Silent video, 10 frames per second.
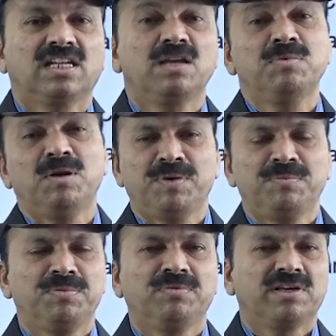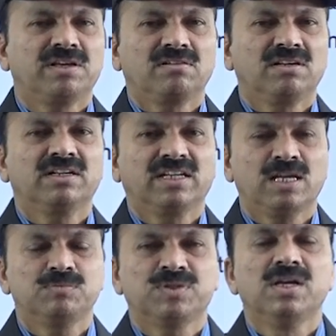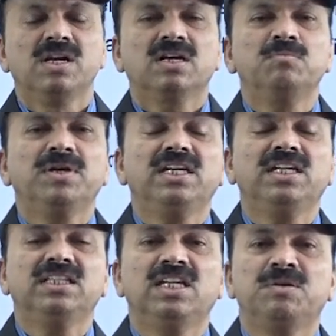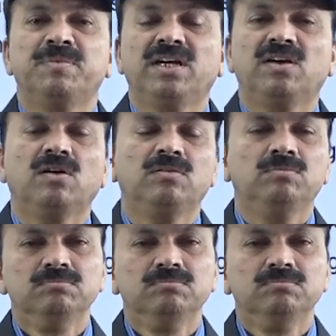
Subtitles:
Tribal people we are calling, tribes. Completely they depended on